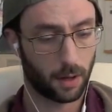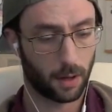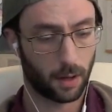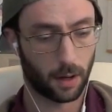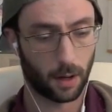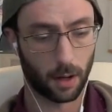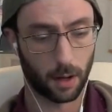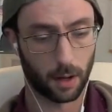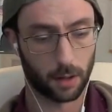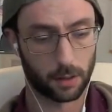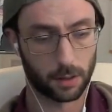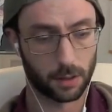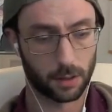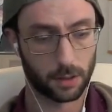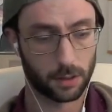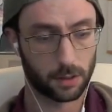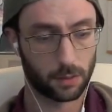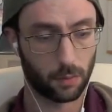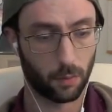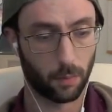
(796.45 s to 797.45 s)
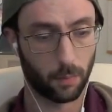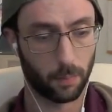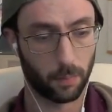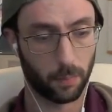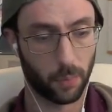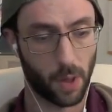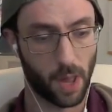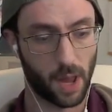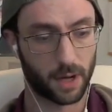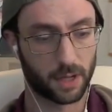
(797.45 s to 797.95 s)
and
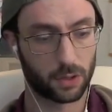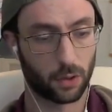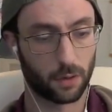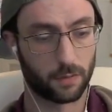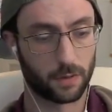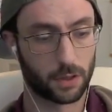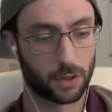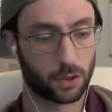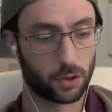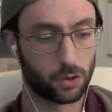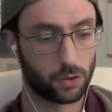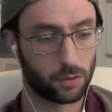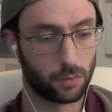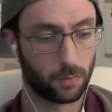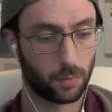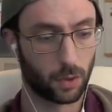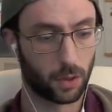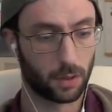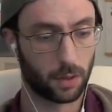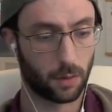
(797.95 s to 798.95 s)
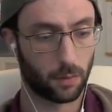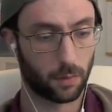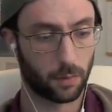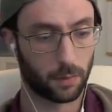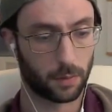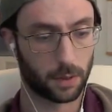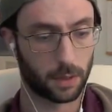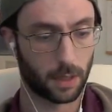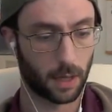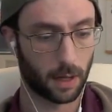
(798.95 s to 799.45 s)
black sort of assumed that we
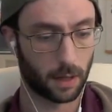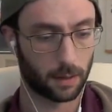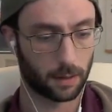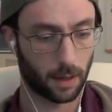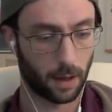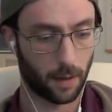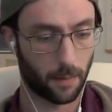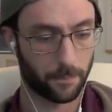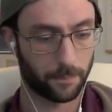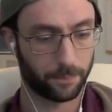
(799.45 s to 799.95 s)
would take that.